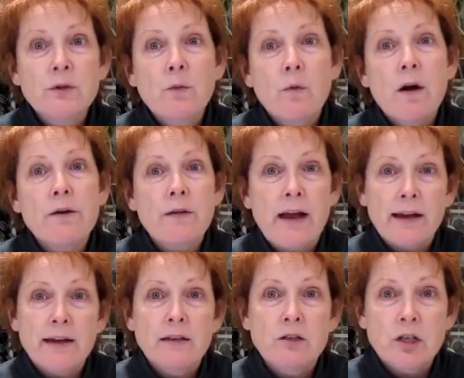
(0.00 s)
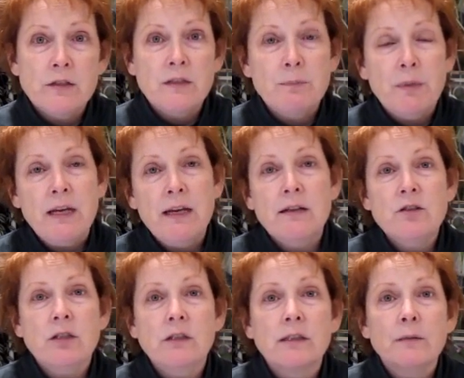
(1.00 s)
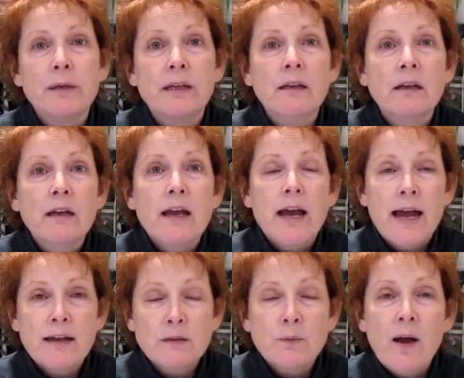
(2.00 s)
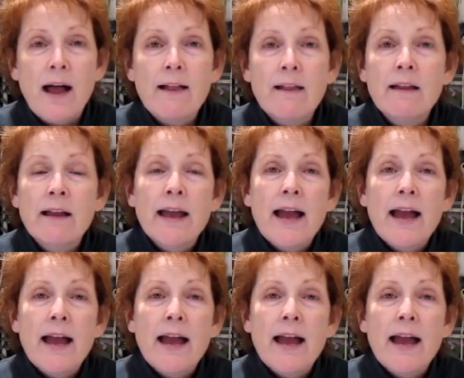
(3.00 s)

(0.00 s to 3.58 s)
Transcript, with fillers: the water that can adjust the pH a little bit as well.